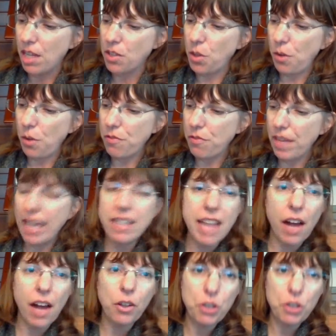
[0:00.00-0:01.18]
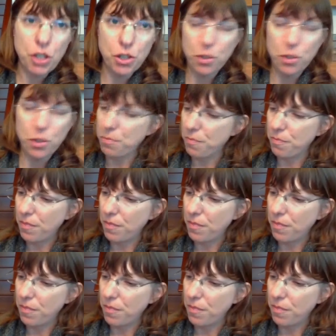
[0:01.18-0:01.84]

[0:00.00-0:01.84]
So if they tell you